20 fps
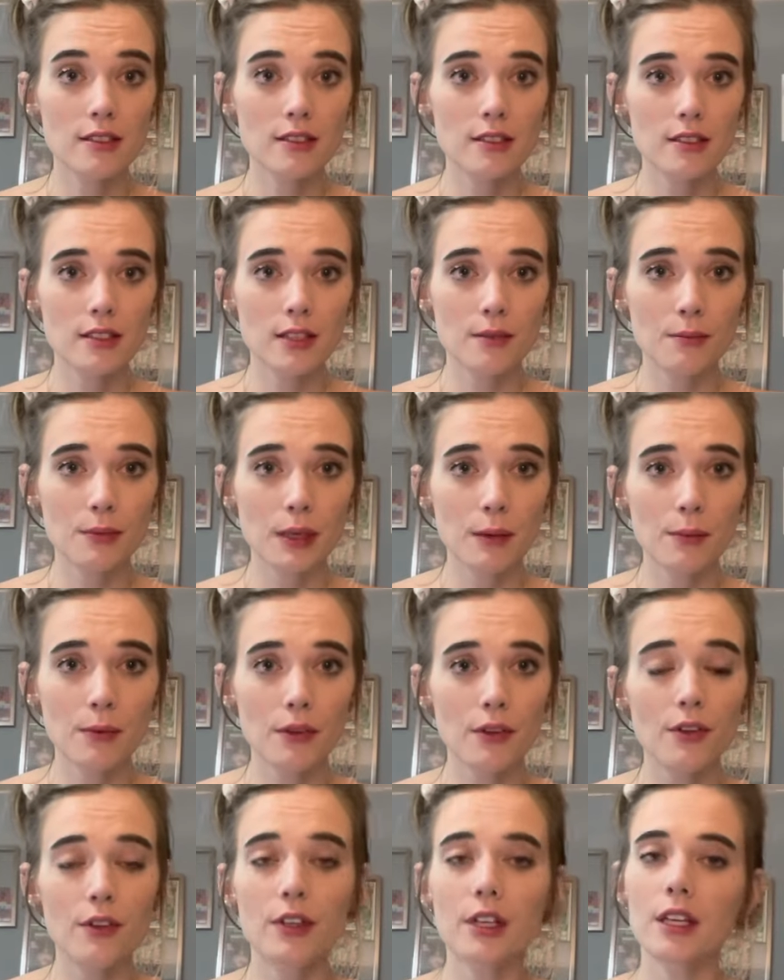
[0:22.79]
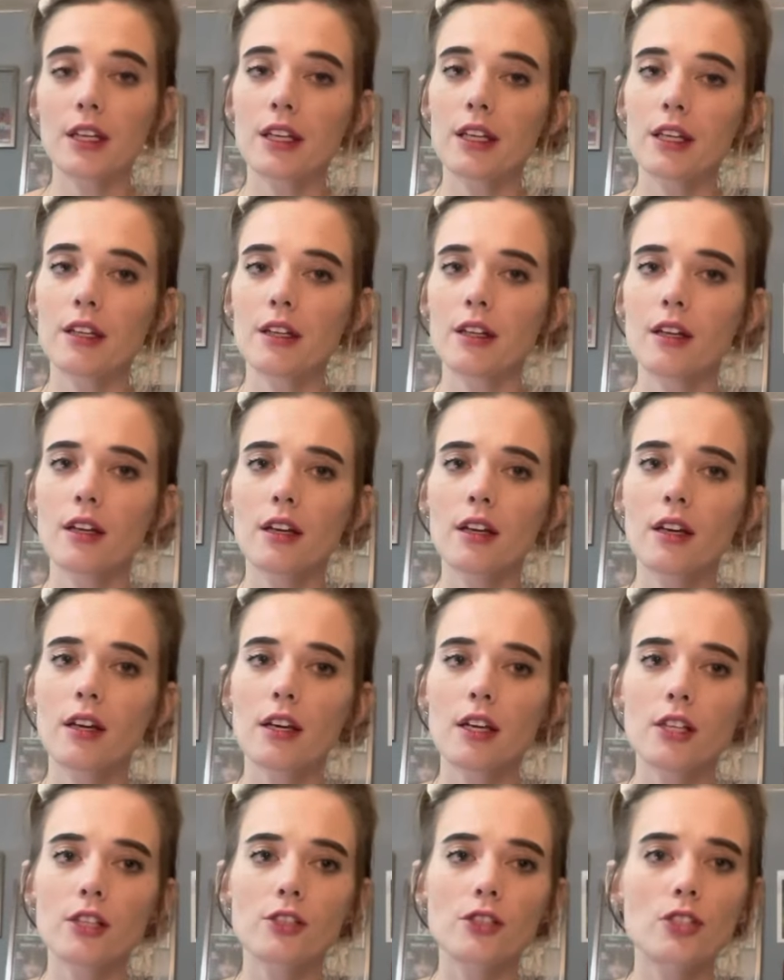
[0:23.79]
to some people or can
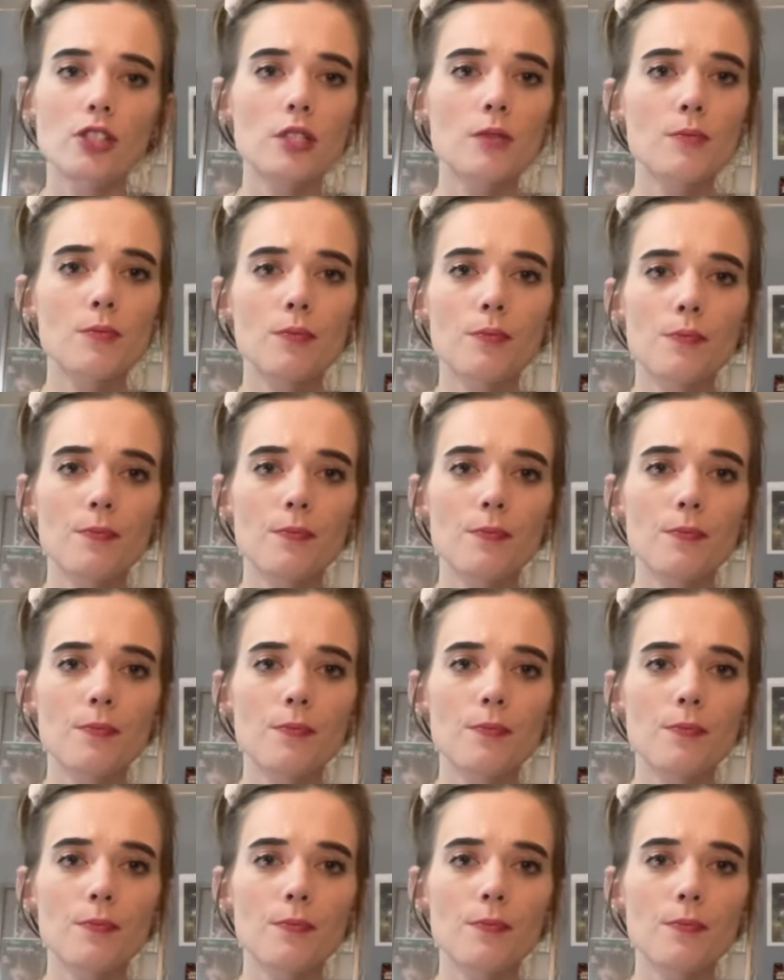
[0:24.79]
just